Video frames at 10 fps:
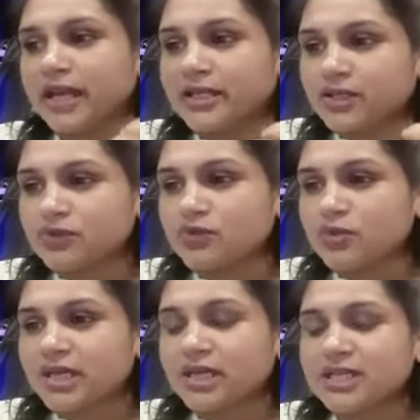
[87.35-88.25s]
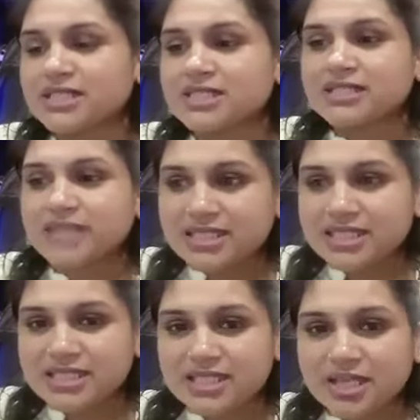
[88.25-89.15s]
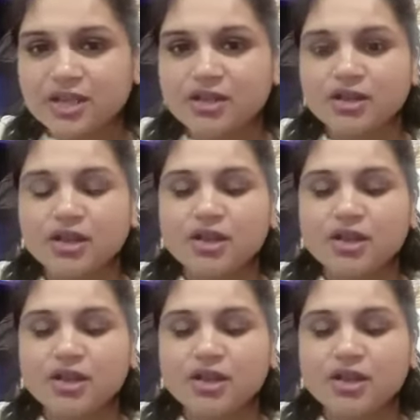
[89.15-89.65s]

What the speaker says: adult woman it's necessary